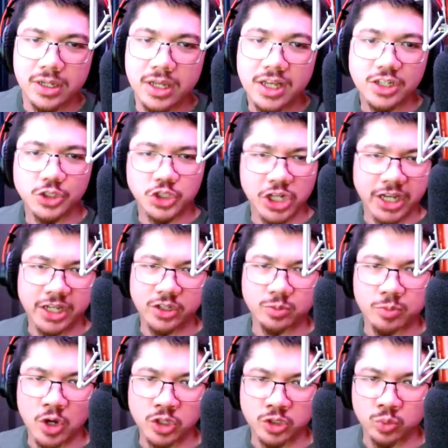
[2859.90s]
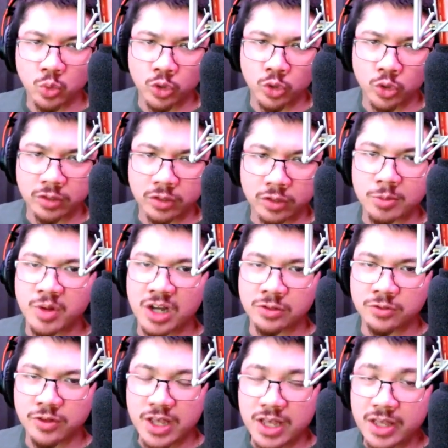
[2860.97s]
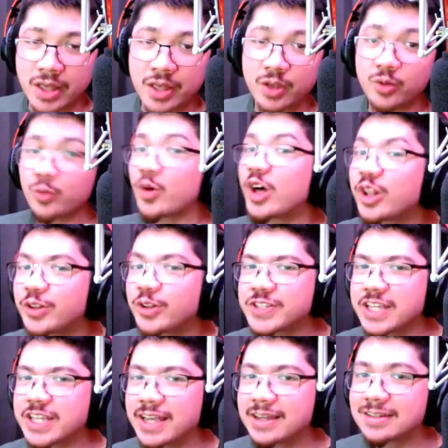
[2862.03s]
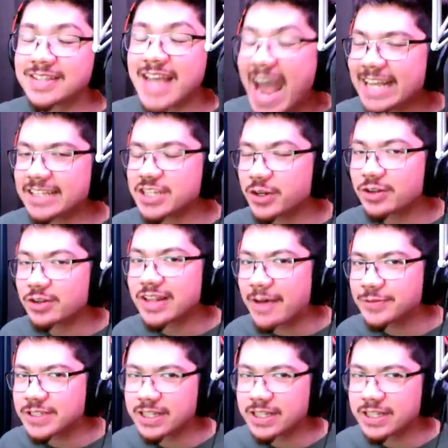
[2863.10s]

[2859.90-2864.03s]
Jade barked a warning from above. Wolves! Danny, to your left!